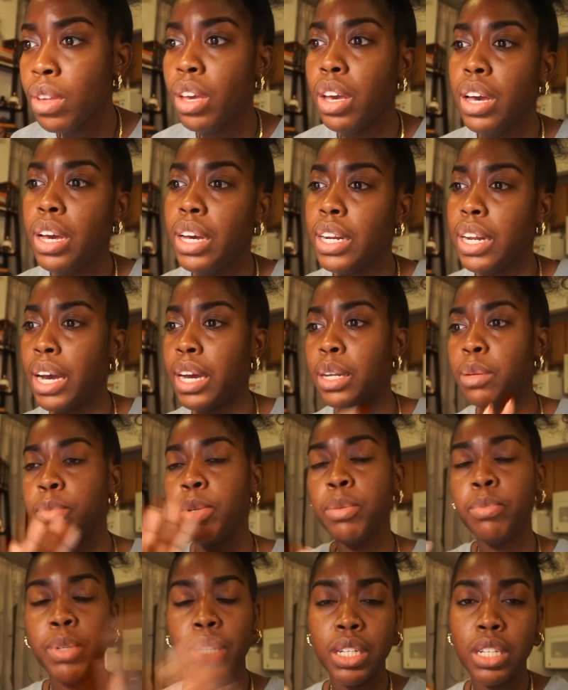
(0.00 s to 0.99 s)
And I had
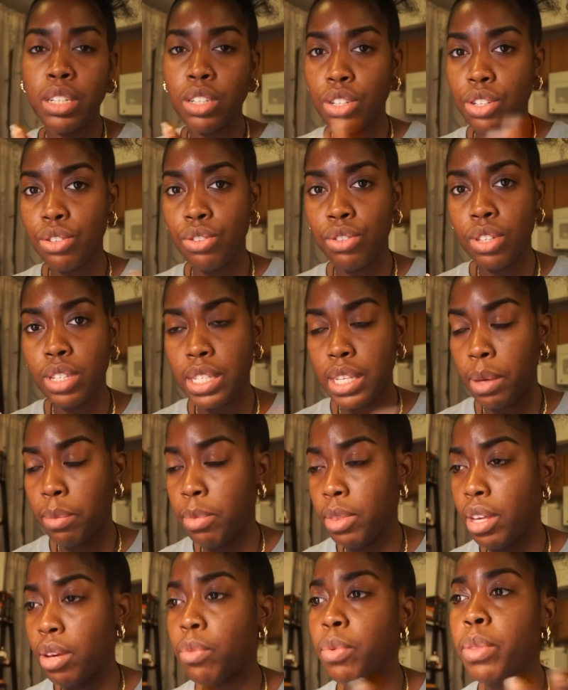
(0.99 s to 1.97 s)
been meaning to do the same
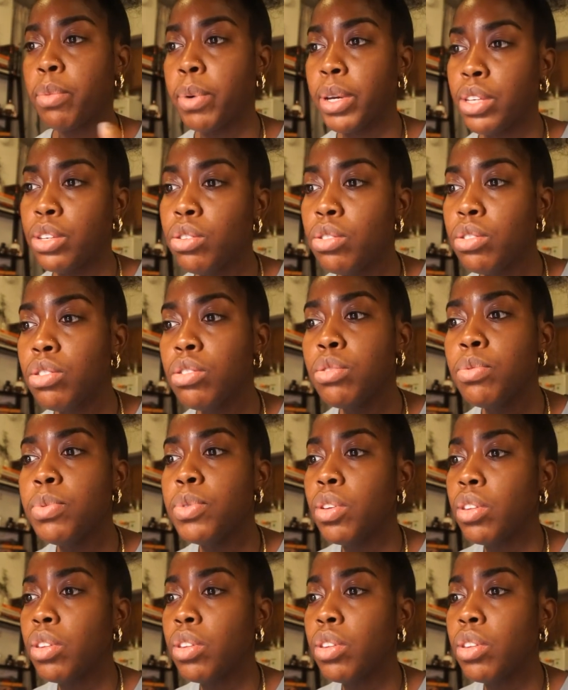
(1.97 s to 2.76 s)
thing with my YouTube.